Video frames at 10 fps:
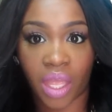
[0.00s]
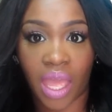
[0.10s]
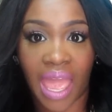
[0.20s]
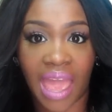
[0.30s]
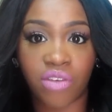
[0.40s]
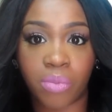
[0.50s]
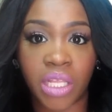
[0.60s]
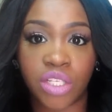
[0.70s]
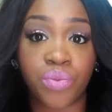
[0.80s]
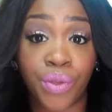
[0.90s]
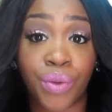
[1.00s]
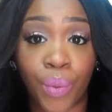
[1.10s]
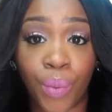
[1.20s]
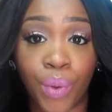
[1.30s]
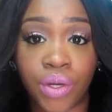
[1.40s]
have a place where you can
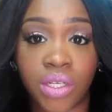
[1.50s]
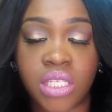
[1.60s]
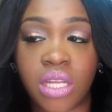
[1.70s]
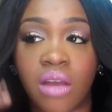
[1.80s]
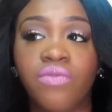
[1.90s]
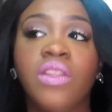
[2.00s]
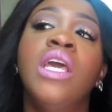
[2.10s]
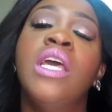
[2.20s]
order stuff.